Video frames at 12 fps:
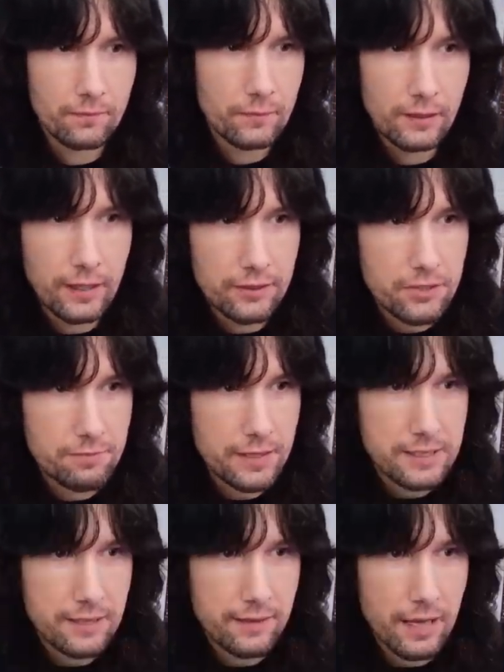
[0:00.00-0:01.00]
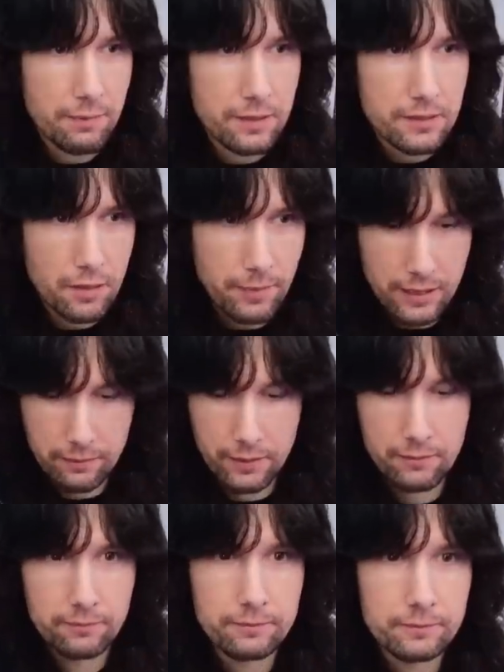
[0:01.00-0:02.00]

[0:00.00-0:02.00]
Yeah, just missed it there, but let's go back a bit.